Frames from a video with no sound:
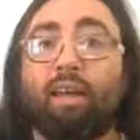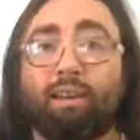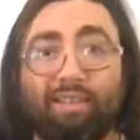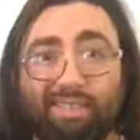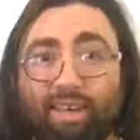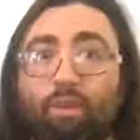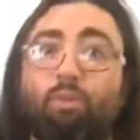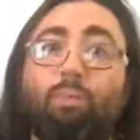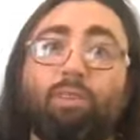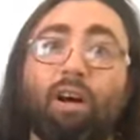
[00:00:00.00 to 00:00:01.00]
That's exactly
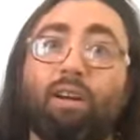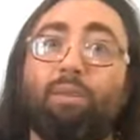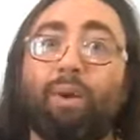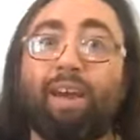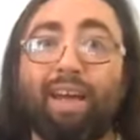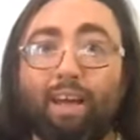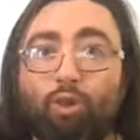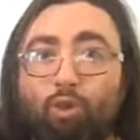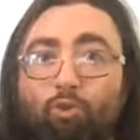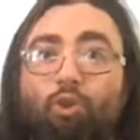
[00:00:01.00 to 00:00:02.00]
what I'm talking about.
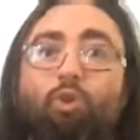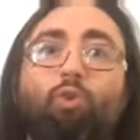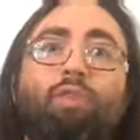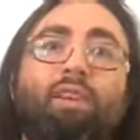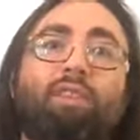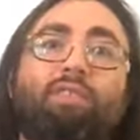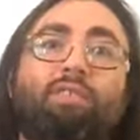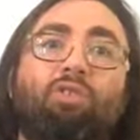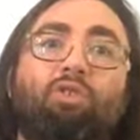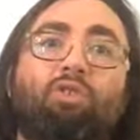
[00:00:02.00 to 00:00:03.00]
Through these